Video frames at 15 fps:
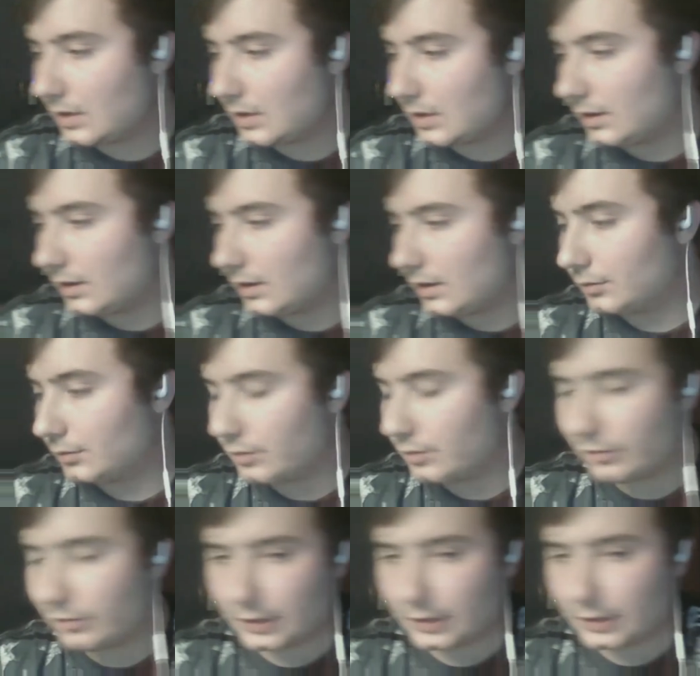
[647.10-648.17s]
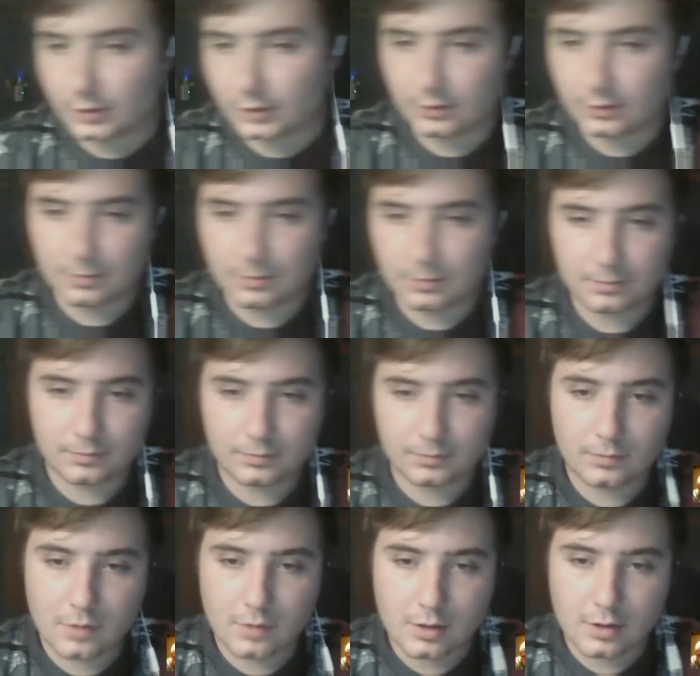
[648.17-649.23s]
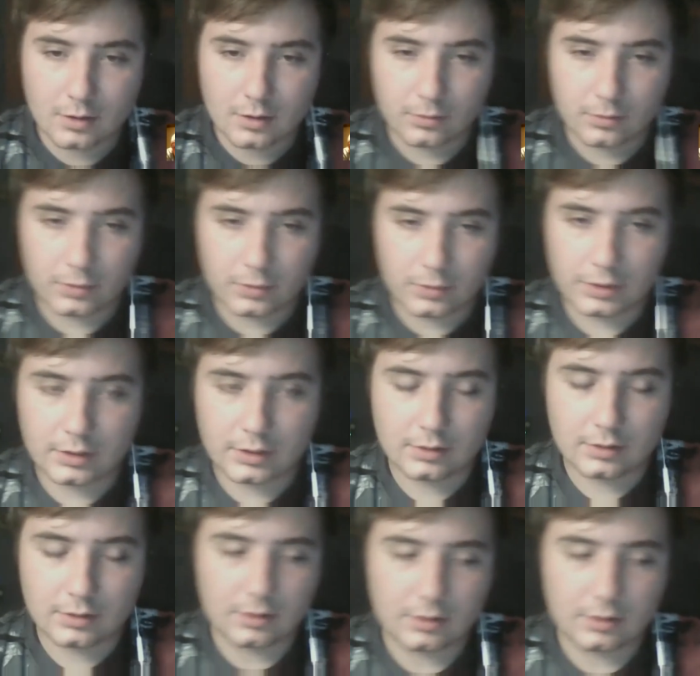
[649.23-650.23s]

I don't know if I trust him, really.